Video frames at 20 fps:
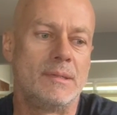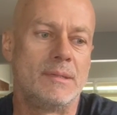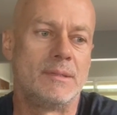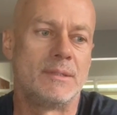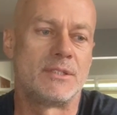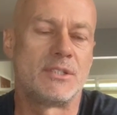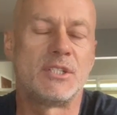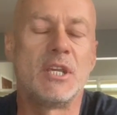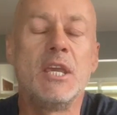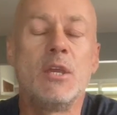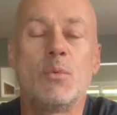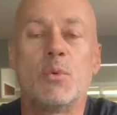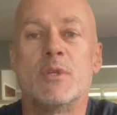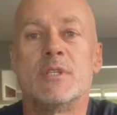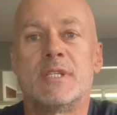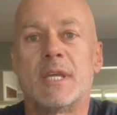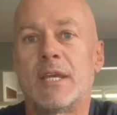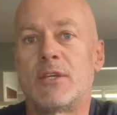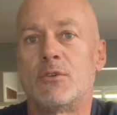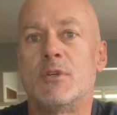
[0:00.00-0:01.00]

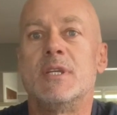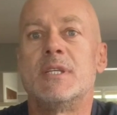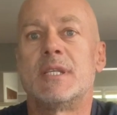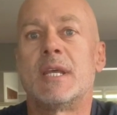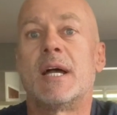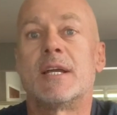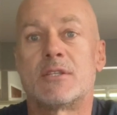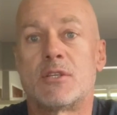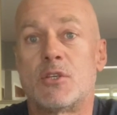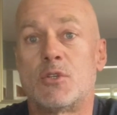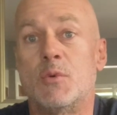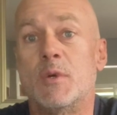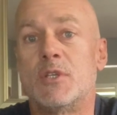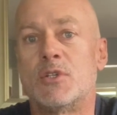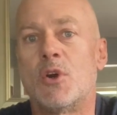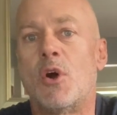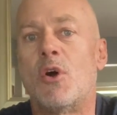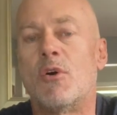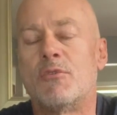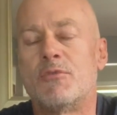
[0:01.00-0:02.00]
sequence actually starts to switch
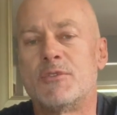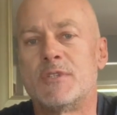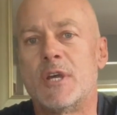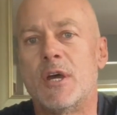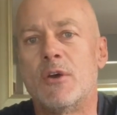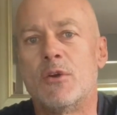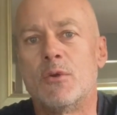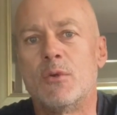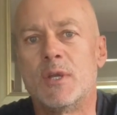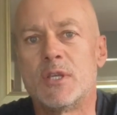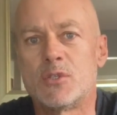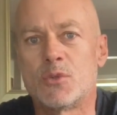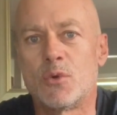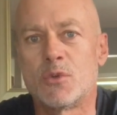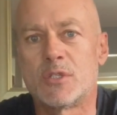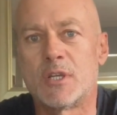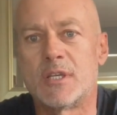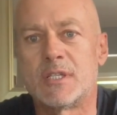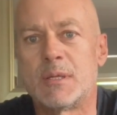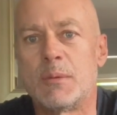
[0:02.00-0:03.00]
off. So it's
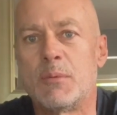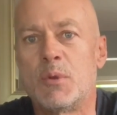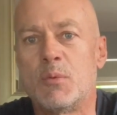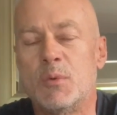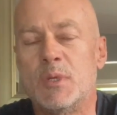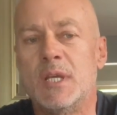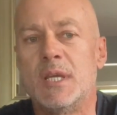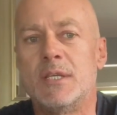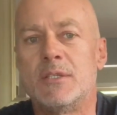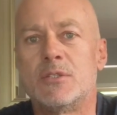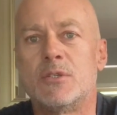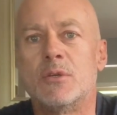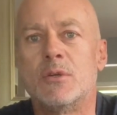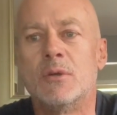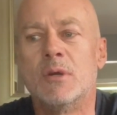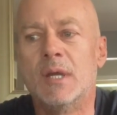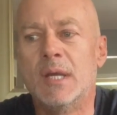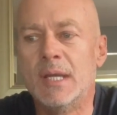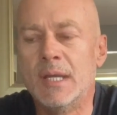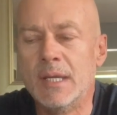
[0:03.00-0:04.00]
also something we need
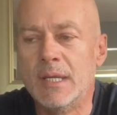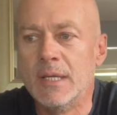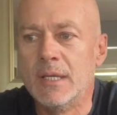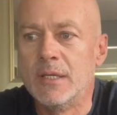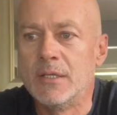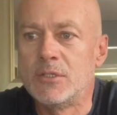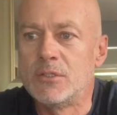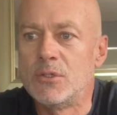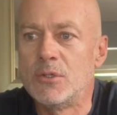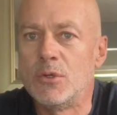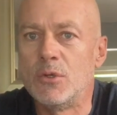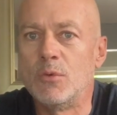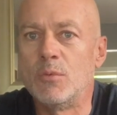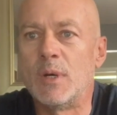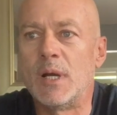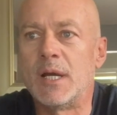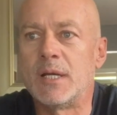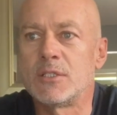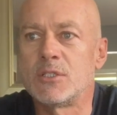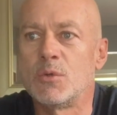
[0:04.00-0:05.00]
to
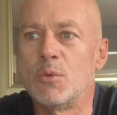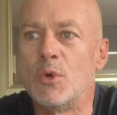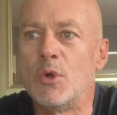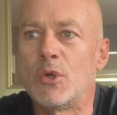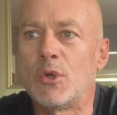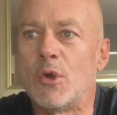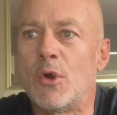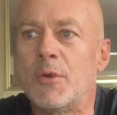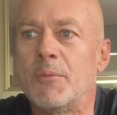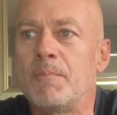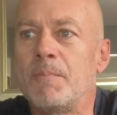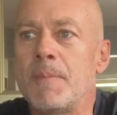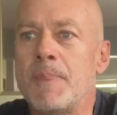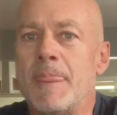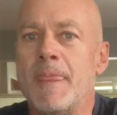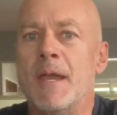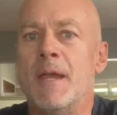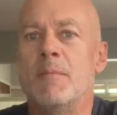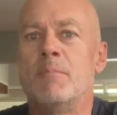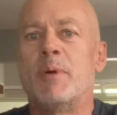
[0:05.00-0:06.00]
work on.
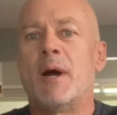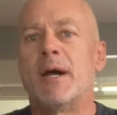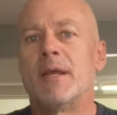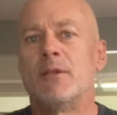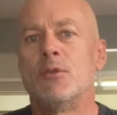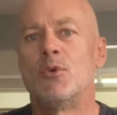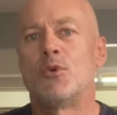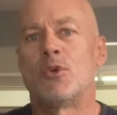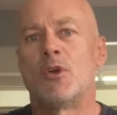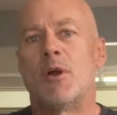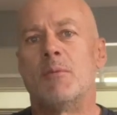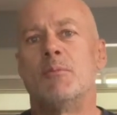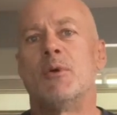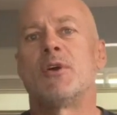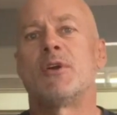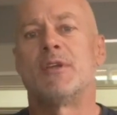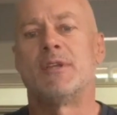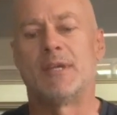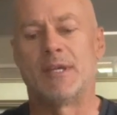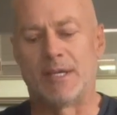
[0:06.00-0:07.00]
But look, I'm
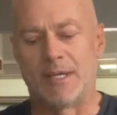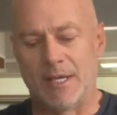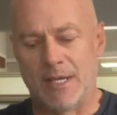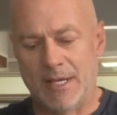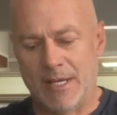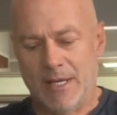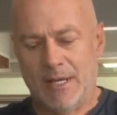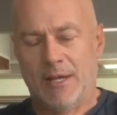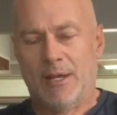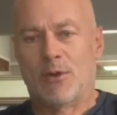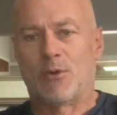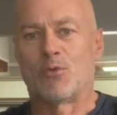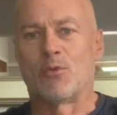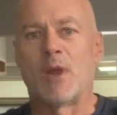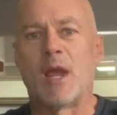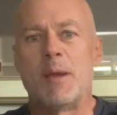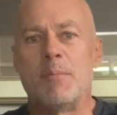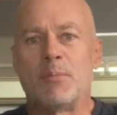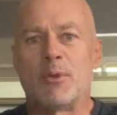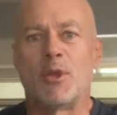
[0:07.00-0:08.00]
not going to
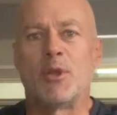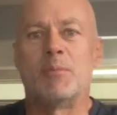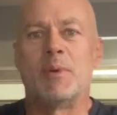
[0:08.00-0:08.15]
ramble on